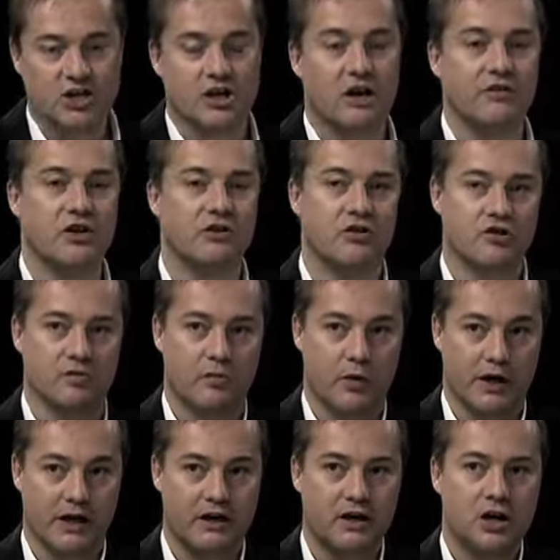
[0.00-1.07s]
of and you're
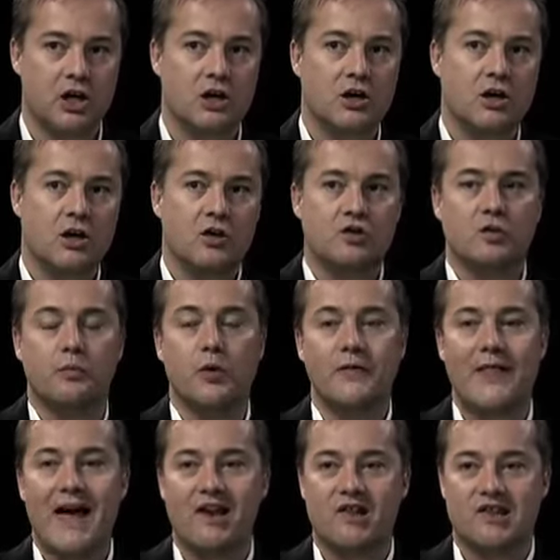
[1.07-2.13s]
disappointed. So put
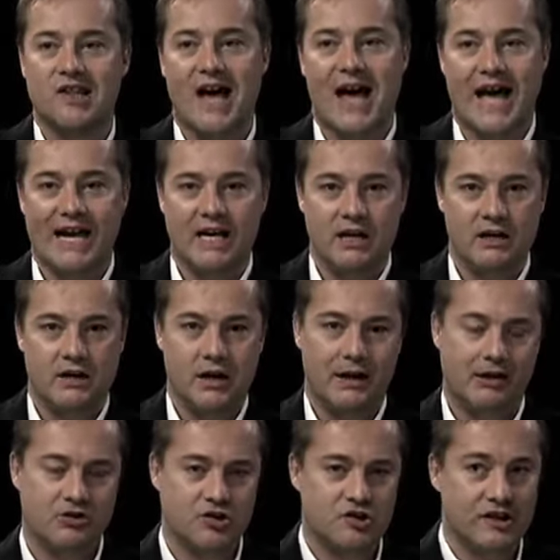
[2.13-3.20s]
that aside
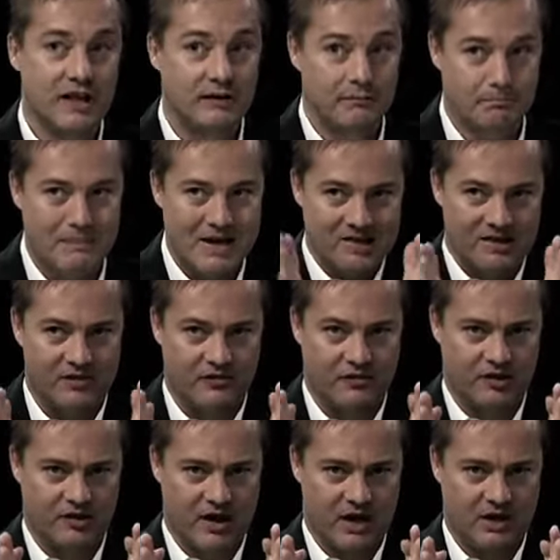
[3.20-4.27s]
and just think business for a
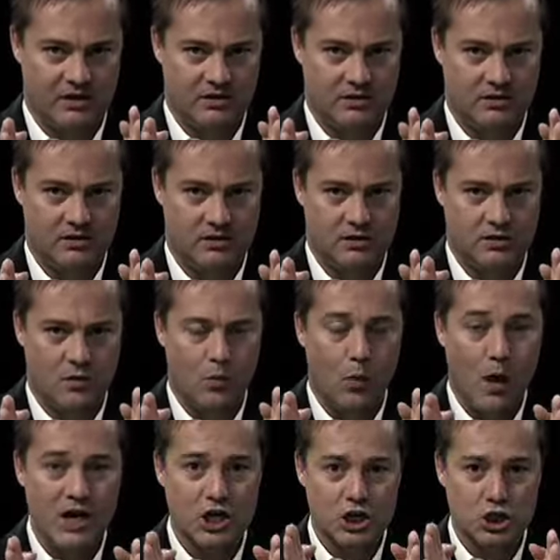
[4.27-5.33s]
second.
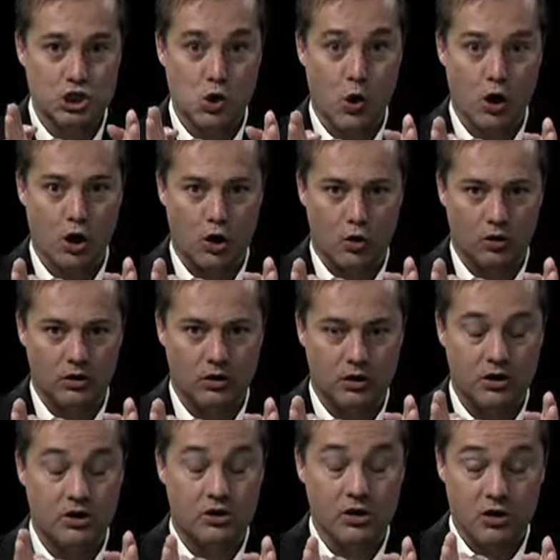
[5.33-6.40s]
What is your goal?
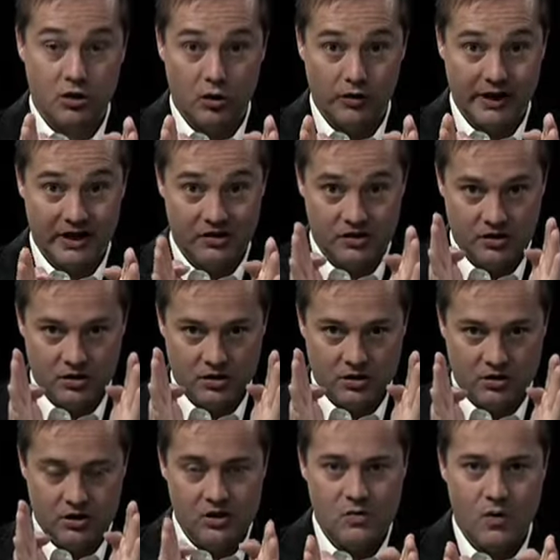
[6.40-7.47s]
Your goal is
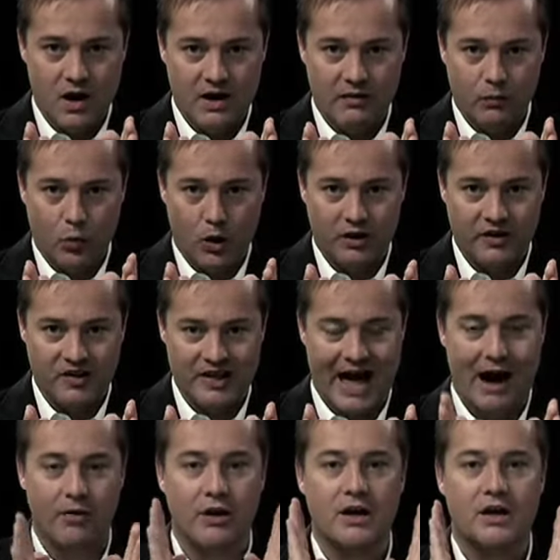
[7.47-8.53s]
you want to work this
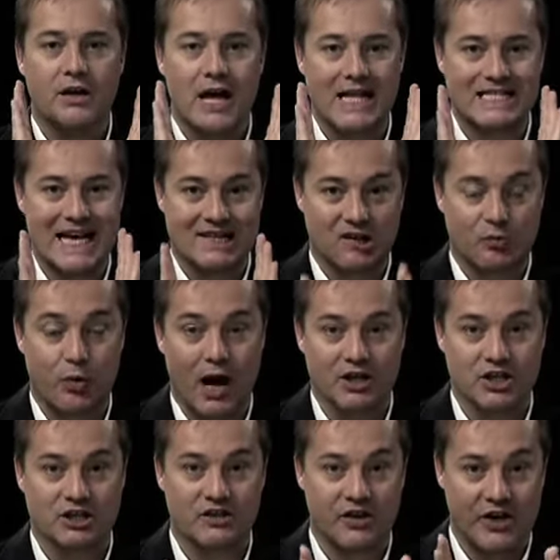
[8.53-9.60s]
out and take this
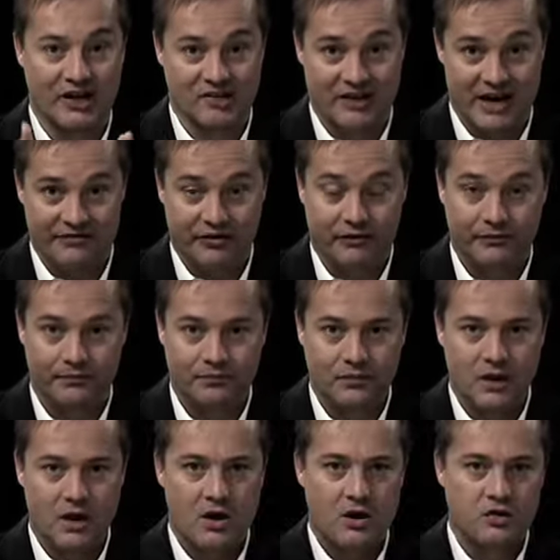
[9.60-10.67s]
project to the next level.
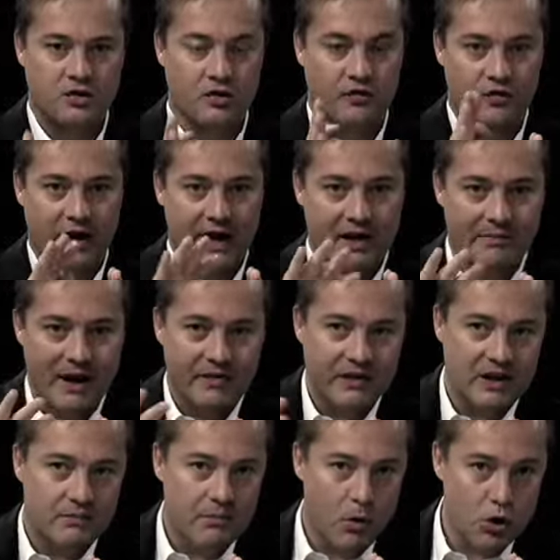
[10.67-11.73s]
So forget about the
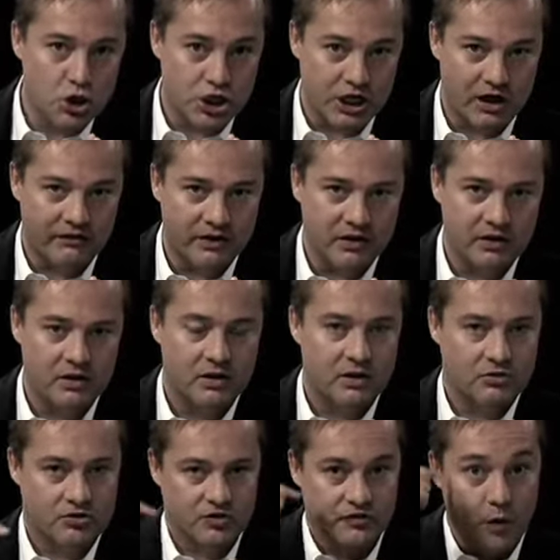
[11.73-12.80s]
emotion of it.
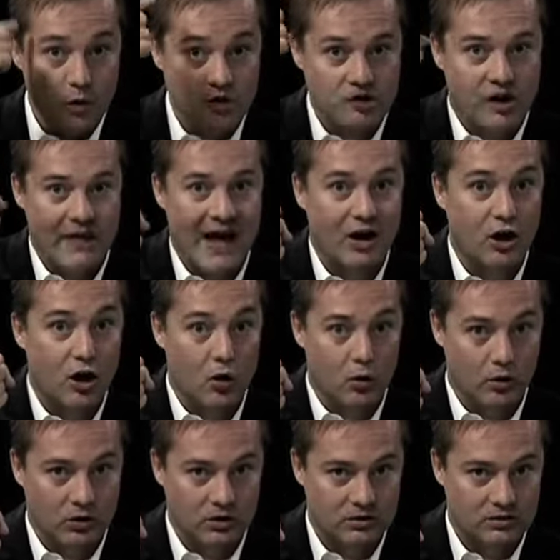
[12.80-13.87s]
Just focus on that goal.